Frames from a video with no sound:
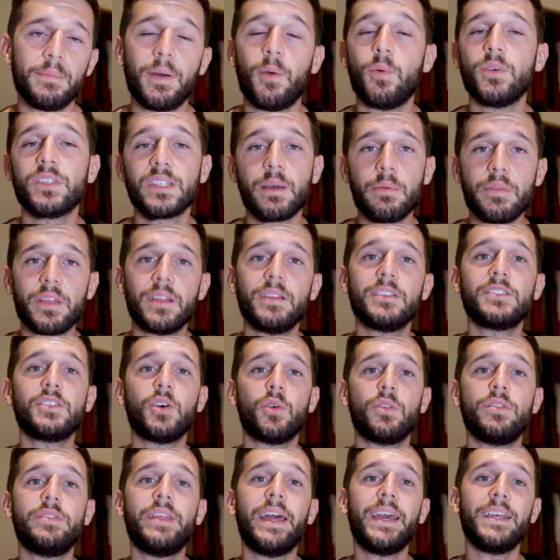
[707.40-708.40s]
But with something
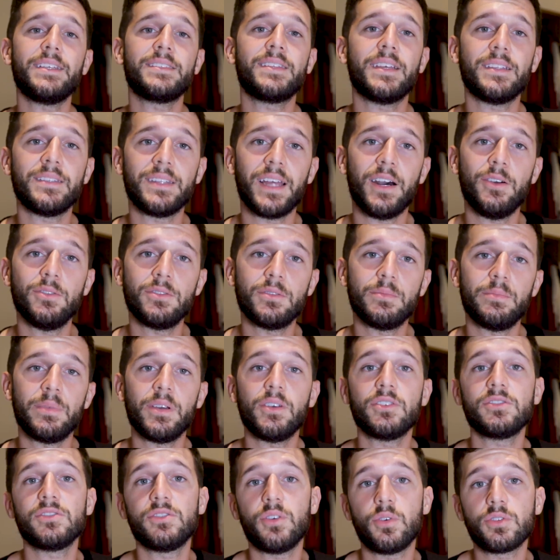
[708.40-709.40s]
so they stand out,
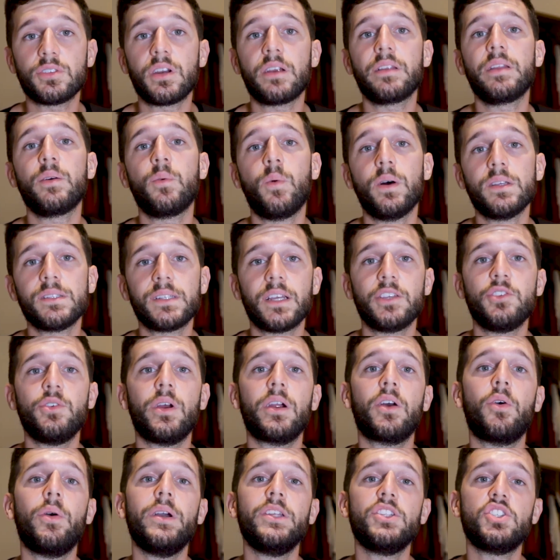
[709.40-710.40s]
because those are the ones that you
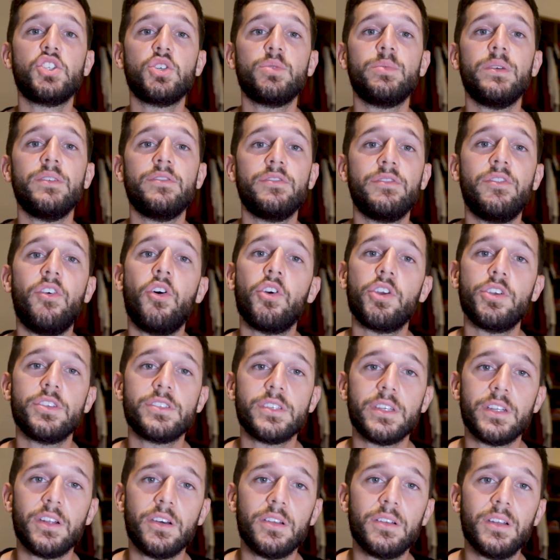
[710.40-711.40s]
are going to be
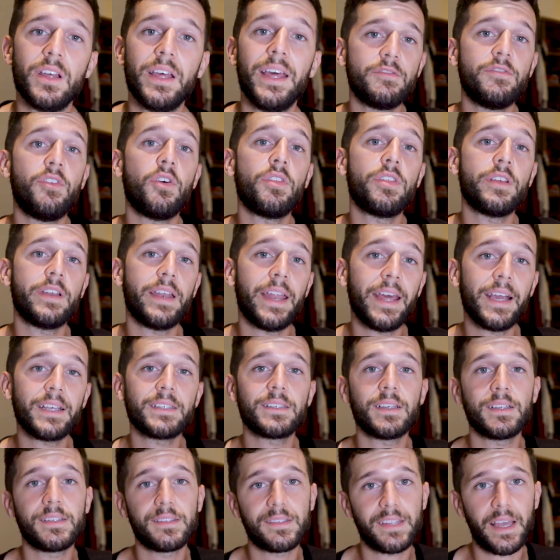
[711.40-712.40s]
focusing on for the
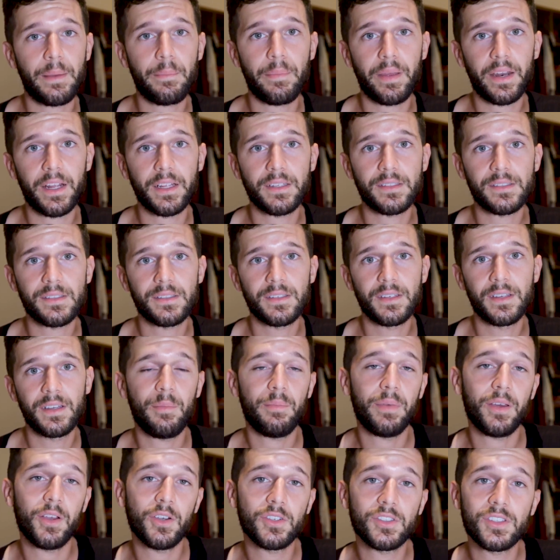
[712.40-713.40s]
next 10 minutes.
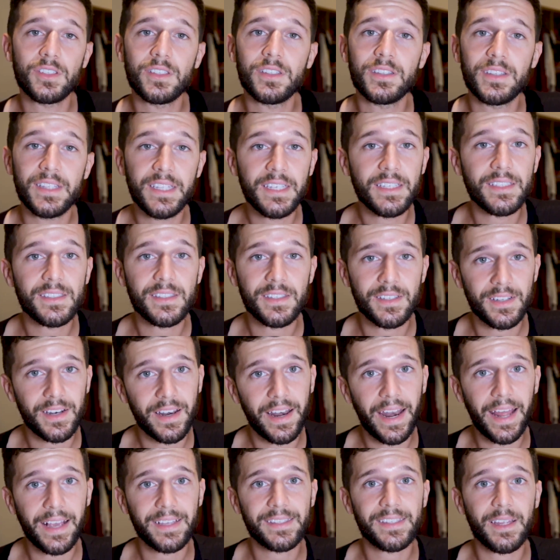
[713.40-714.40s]
Because these
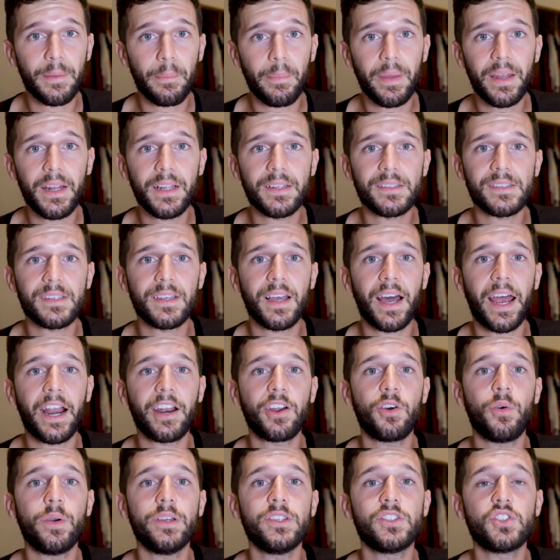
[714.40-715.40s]
next 10 minutes
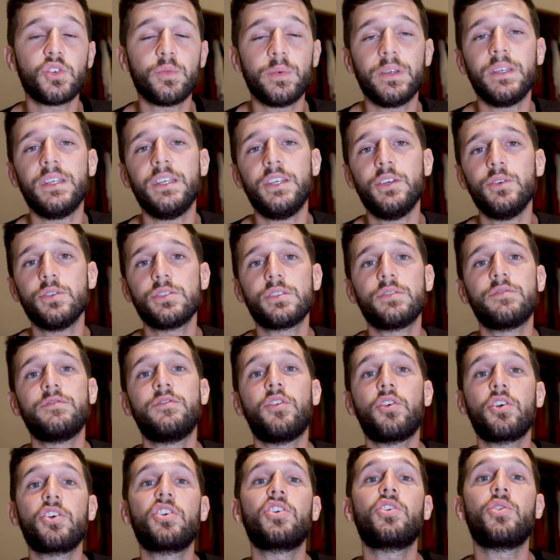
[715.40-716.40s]
are going to be used
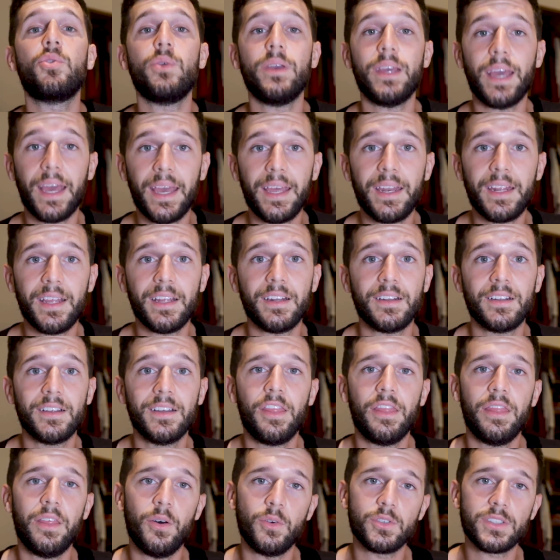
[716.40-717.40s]
for creating
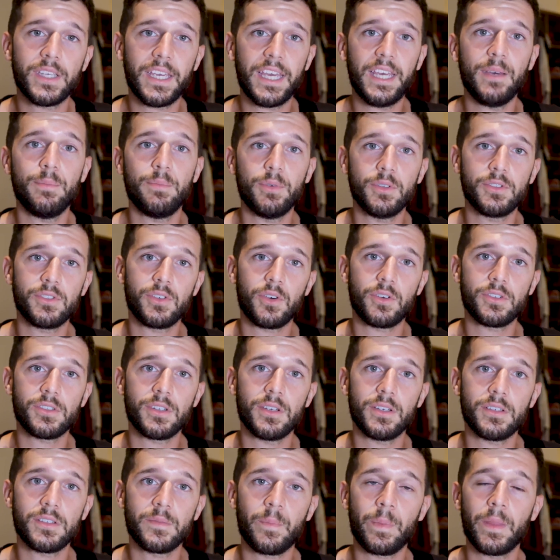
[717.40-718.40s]
those input
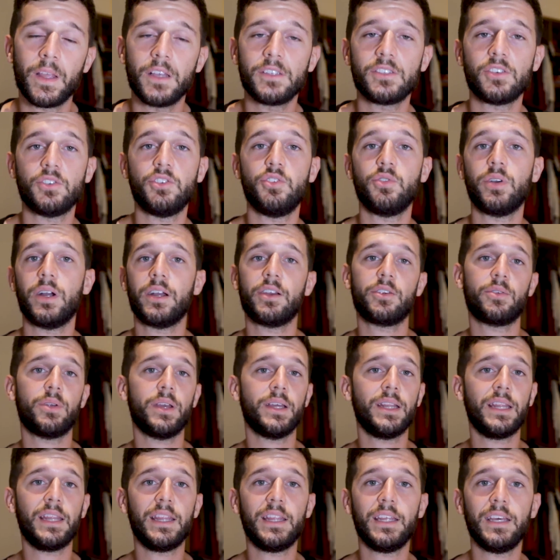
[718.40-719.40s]
sources. So you can
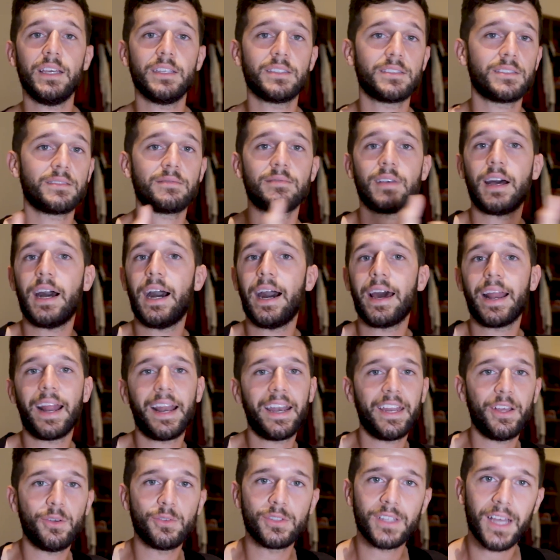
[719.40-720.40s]
create this, add a
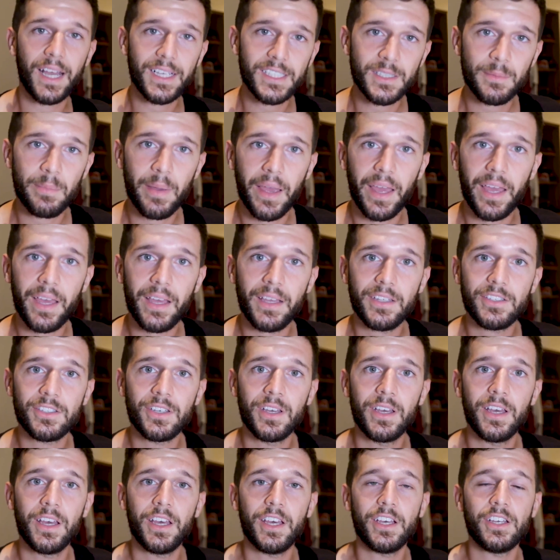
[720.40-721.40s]
new task page,
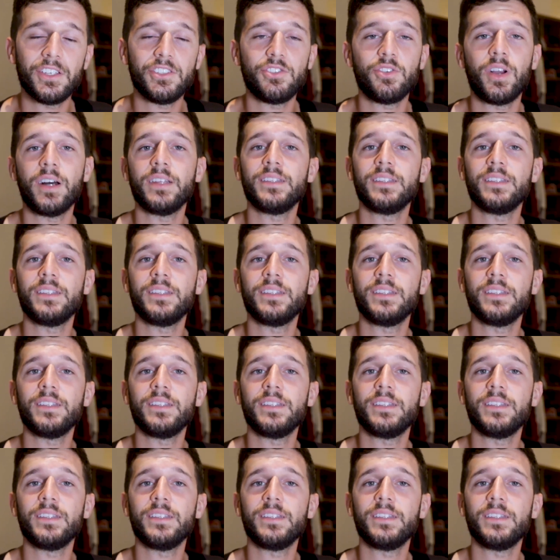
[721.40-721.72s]
you